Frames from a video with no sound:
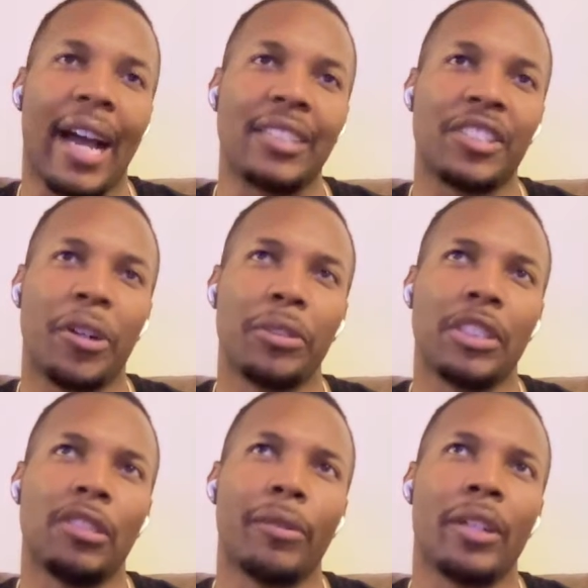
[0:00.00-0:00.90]
I chose
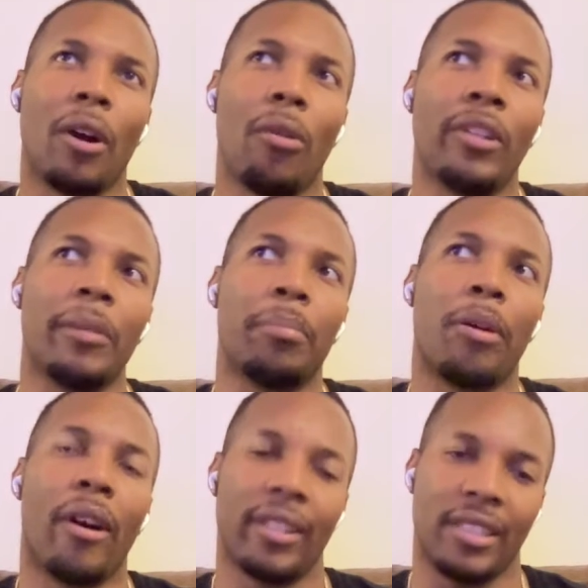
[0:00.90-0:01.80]
to do it only
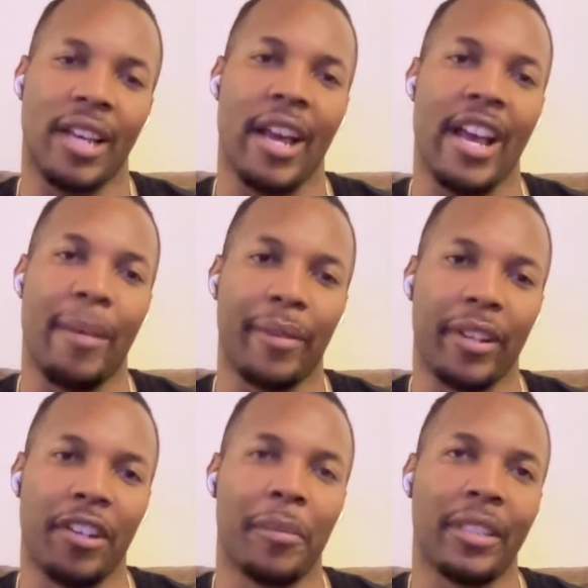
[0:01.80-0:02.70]
part time,
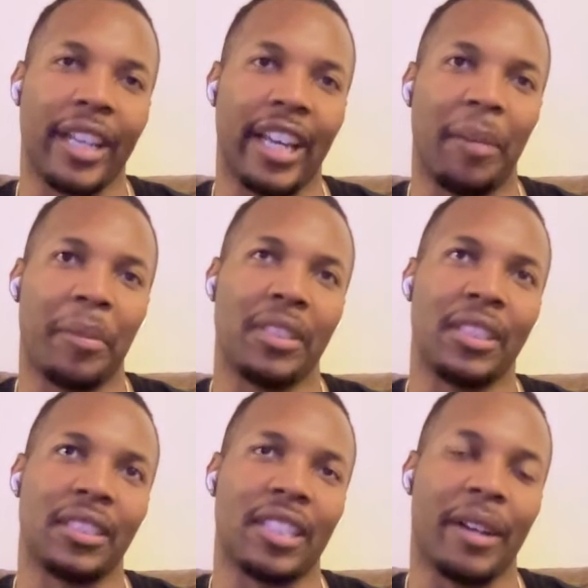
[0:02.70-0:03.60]
but yeah, but
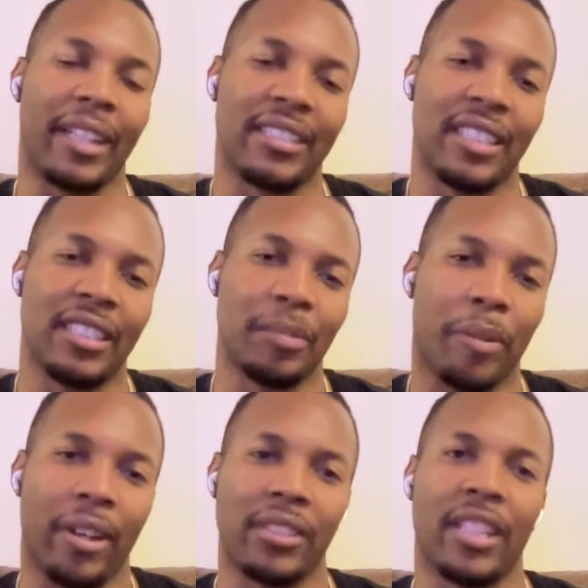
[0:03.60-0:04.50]
this I did it
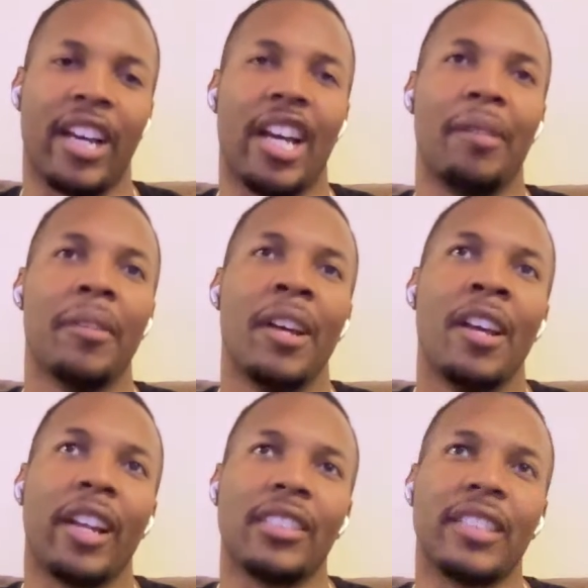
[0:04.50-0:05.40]
just part time
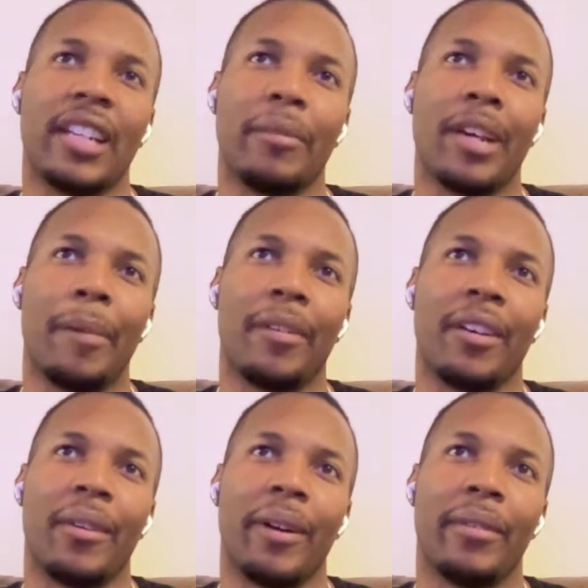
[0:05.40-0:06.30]
because then what happened?
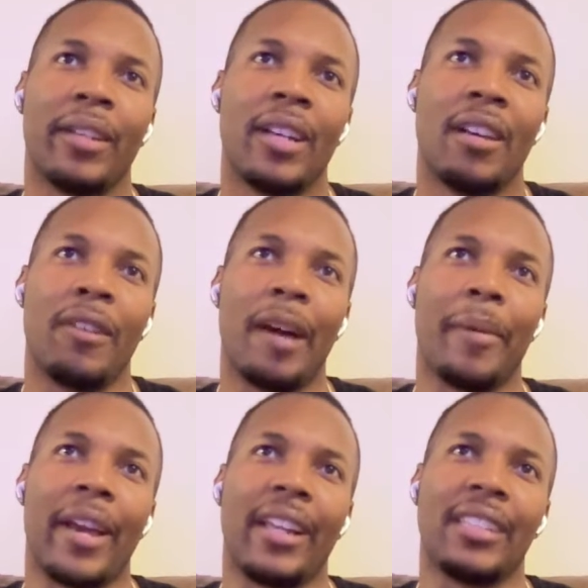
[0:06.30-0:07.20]
What
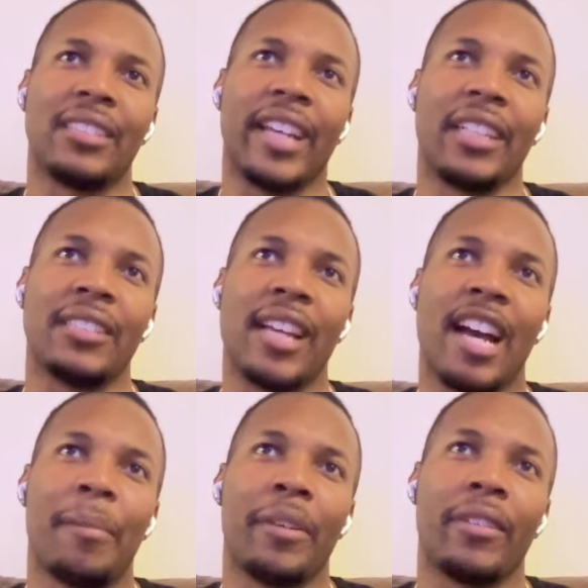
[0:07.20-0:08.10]
happened at the same
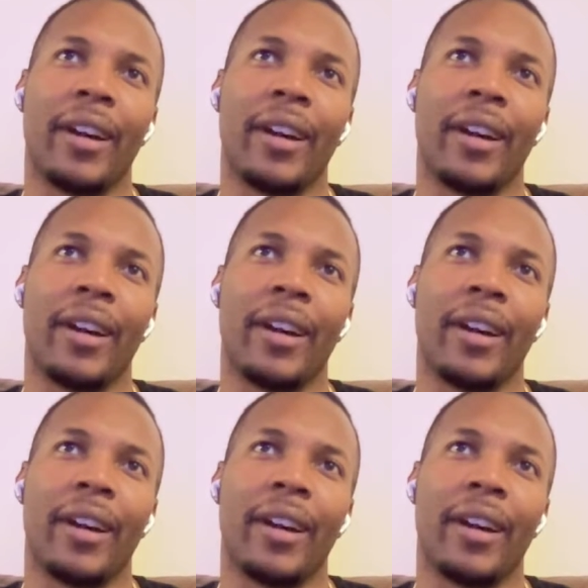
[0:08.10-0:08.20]
time?